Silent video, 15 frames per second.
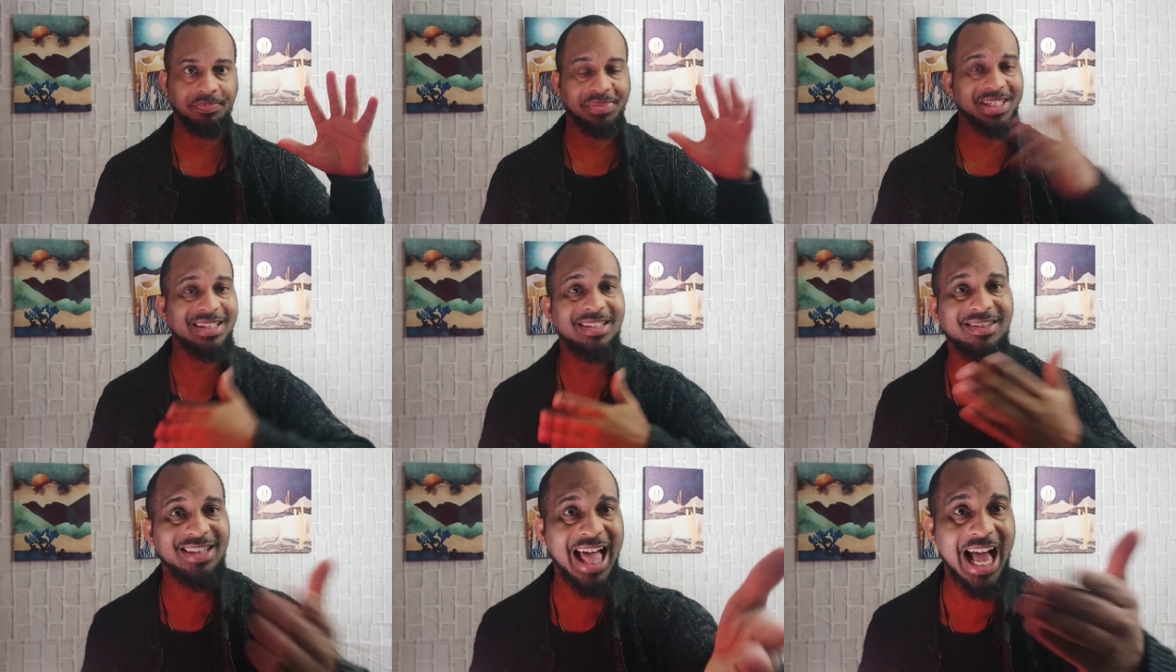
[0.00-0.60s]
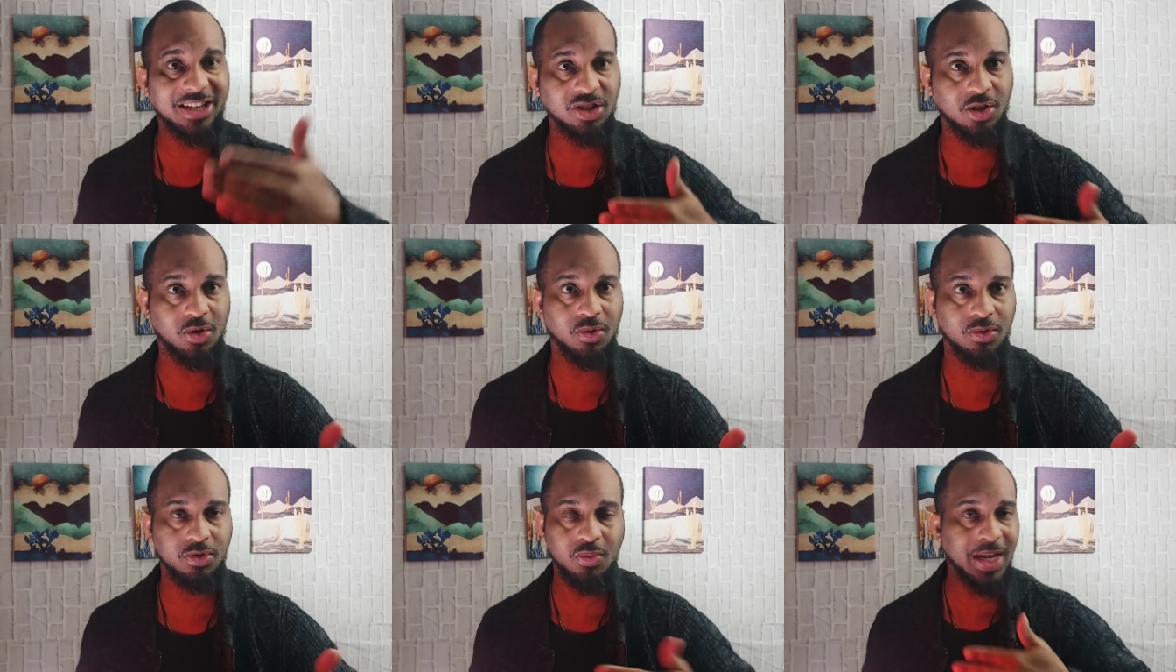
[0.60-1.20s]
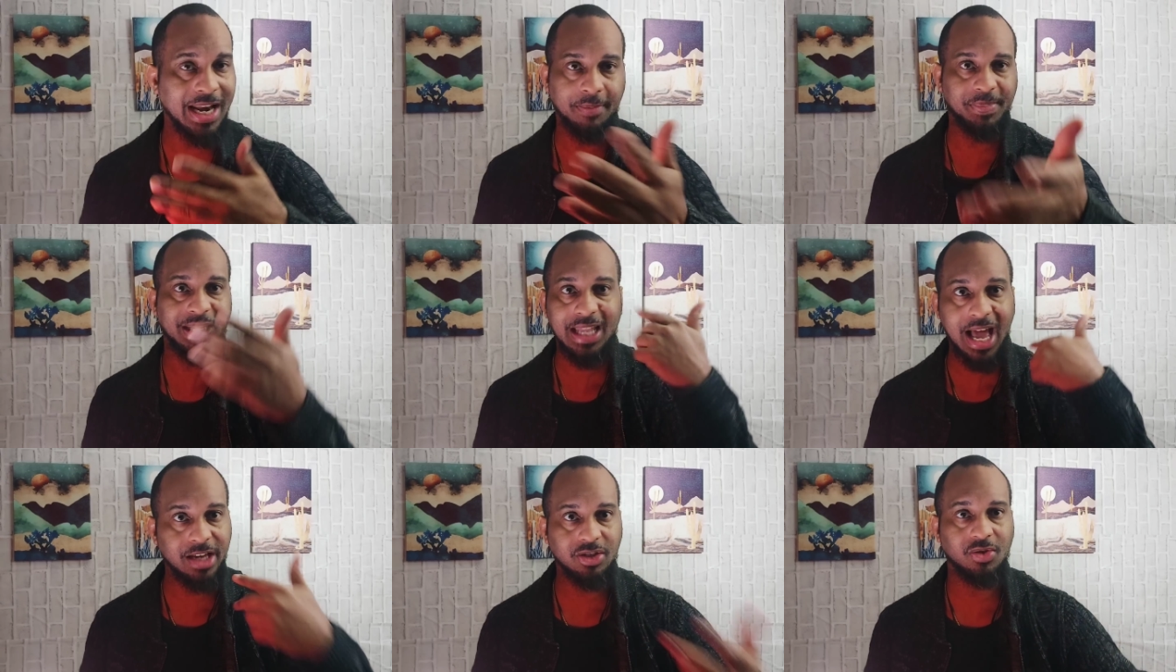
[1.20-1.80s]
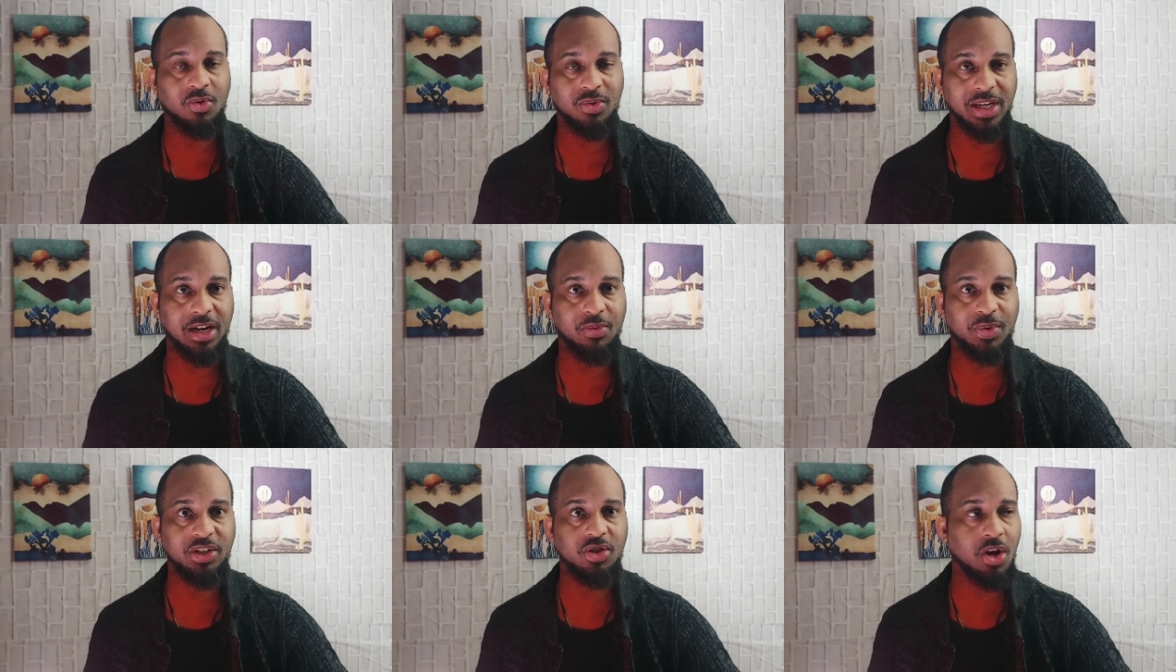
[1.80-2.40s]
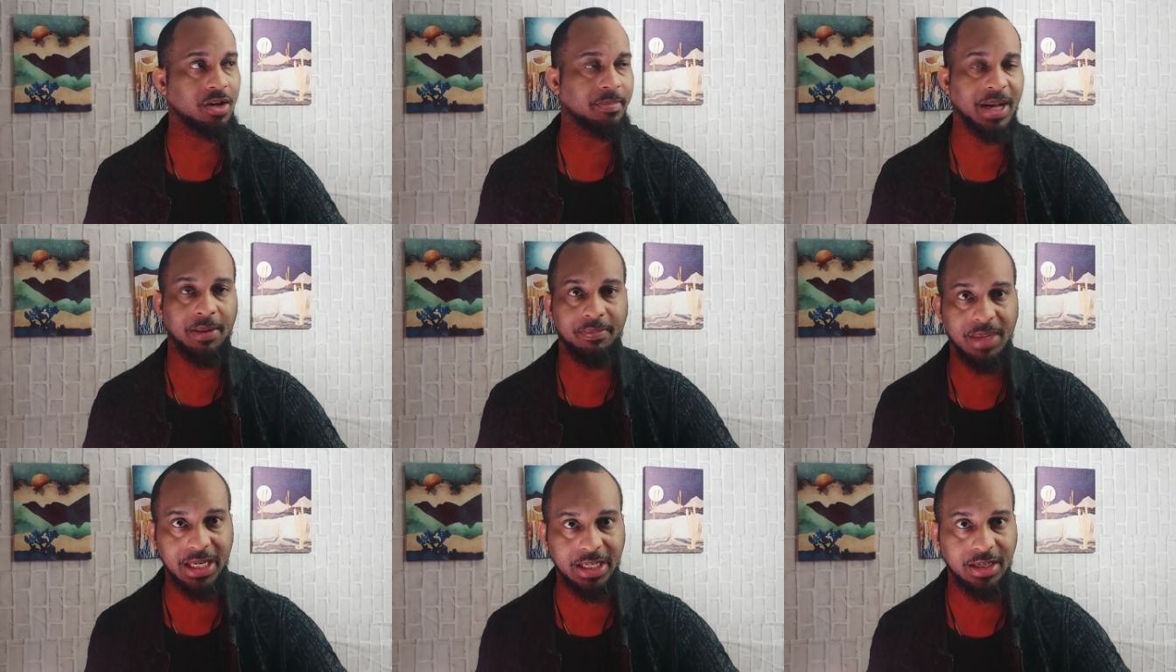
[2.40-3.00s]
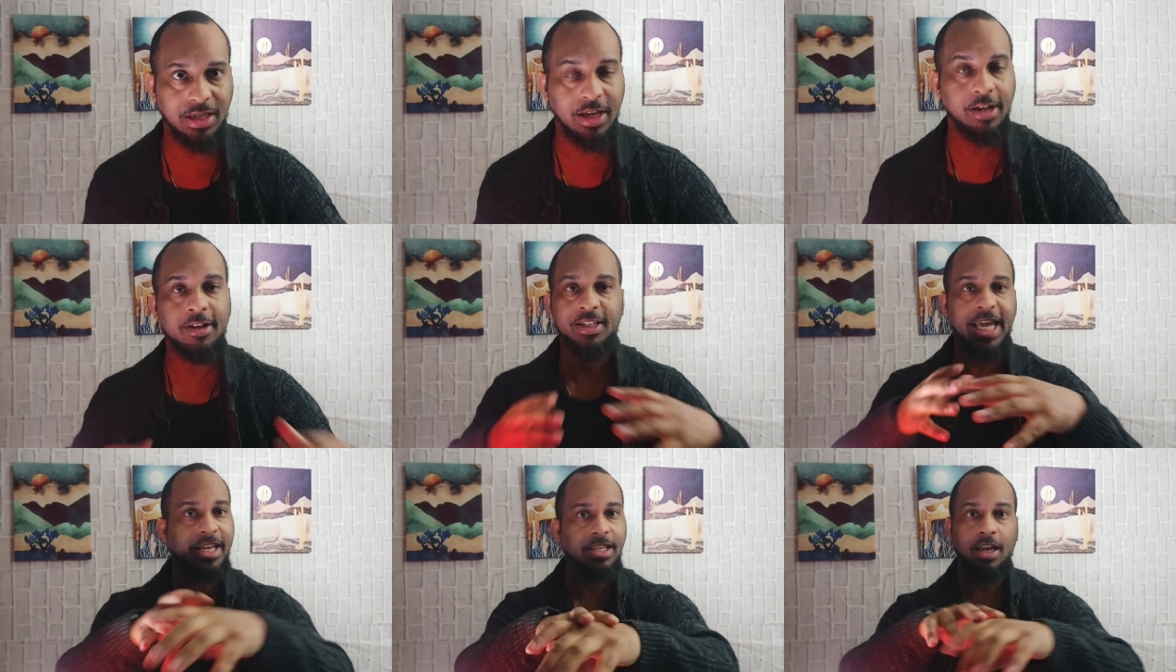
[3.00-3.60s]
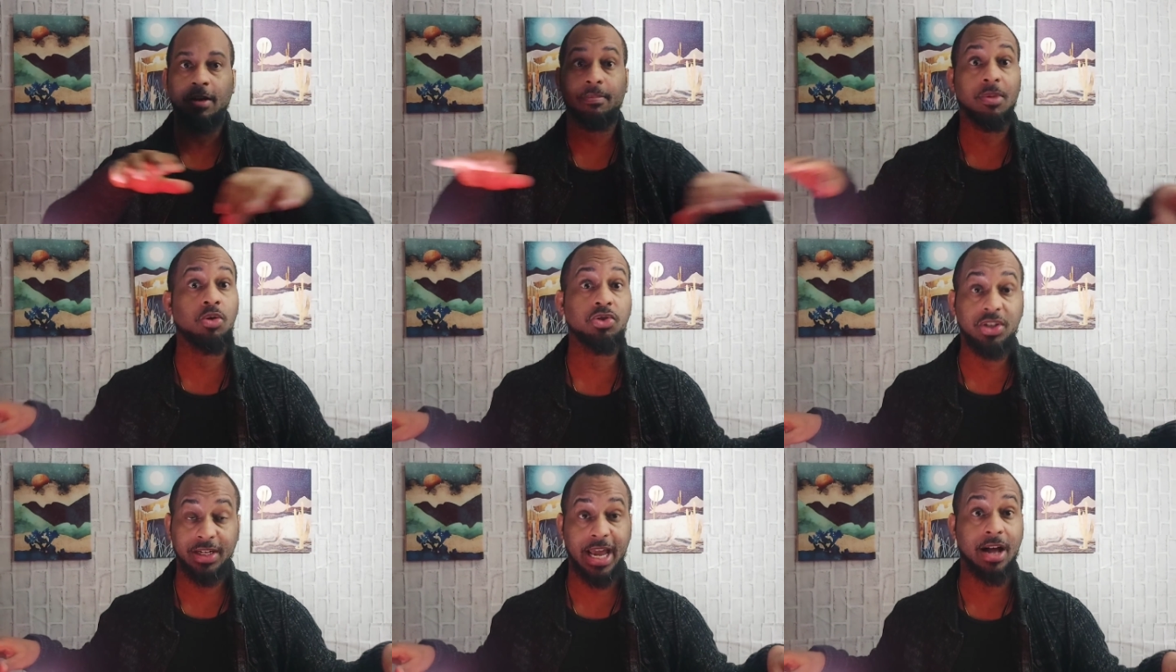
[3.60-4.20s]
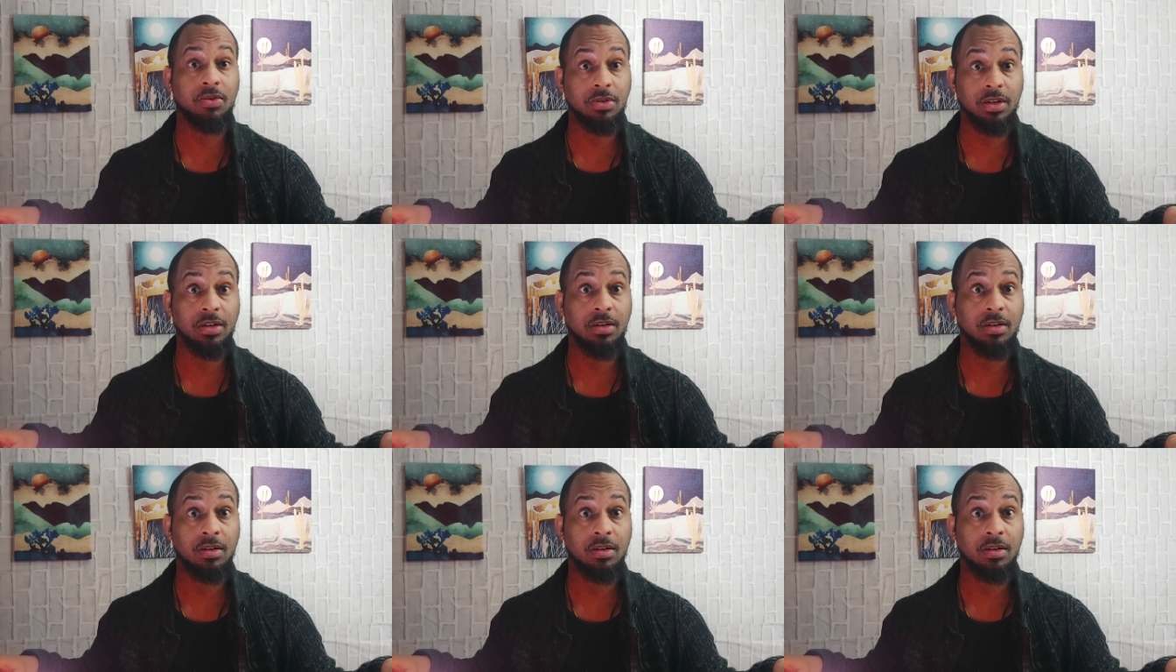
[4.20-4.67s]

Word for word: This is logical. You got to be logical here when you're talking about money. Take the emotion out.